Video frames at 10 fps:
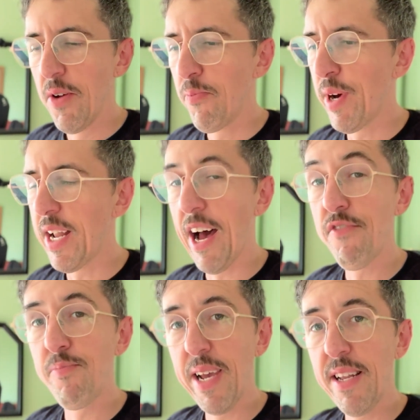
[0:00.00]
But I've
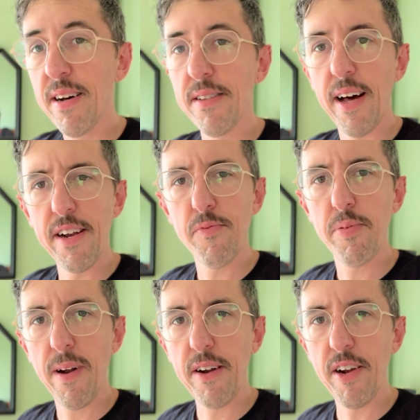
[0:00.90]
made a lot of
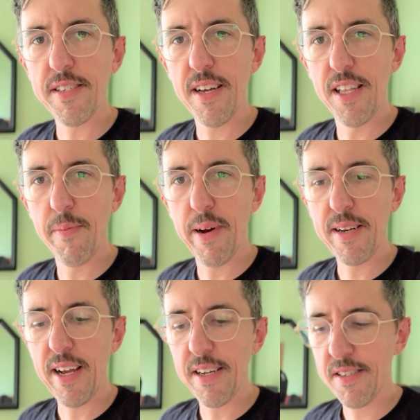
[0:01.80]
progress on the
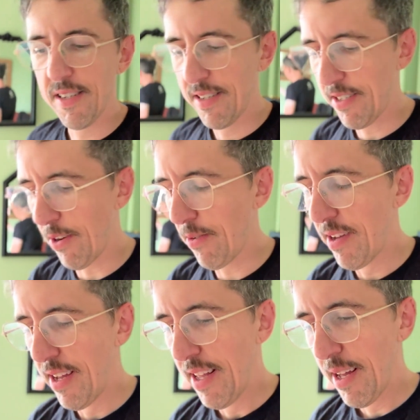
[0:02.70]
podcast. So
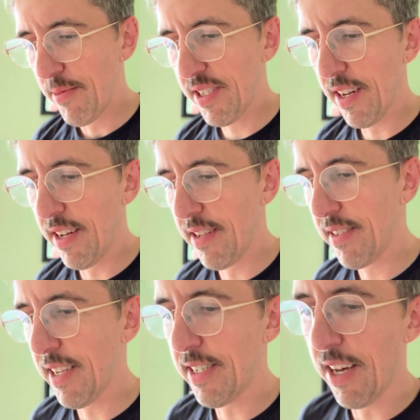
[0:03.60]
I'm just going to
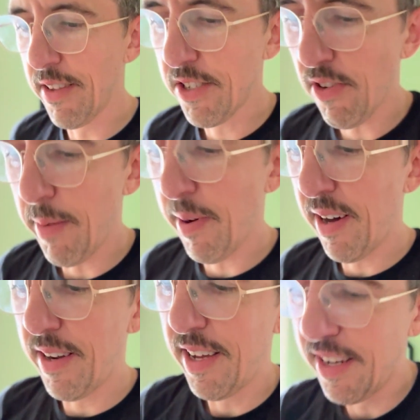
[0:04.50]
set down this
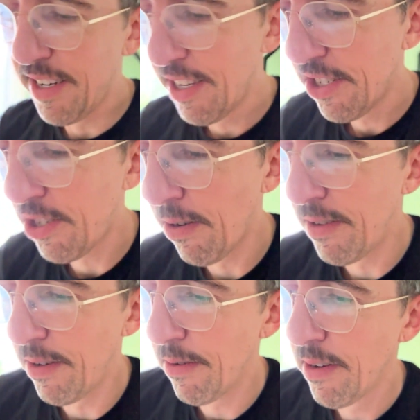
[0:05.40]
tripod and show
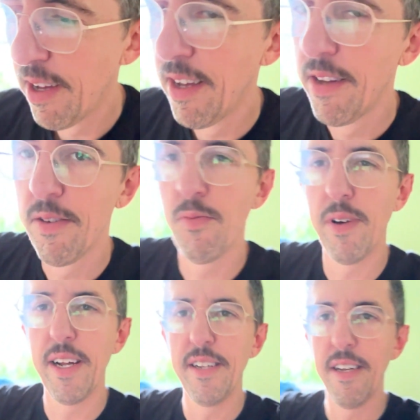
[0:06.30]
you
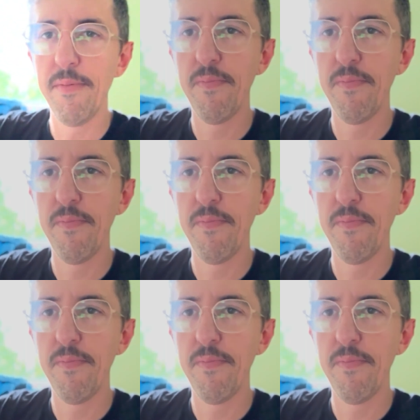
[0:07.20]
what I did.